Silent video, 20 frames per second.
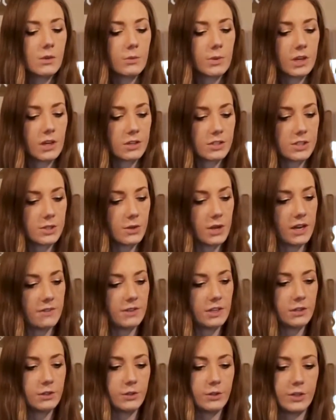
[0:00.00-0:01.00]
We also have
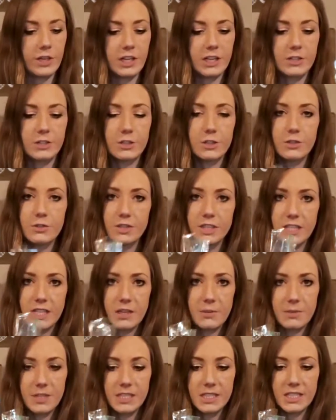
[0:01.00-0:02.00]
included 2
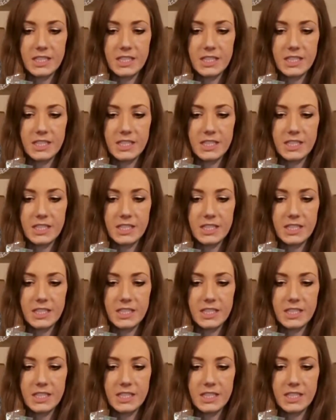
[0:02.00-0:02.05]
cinnamon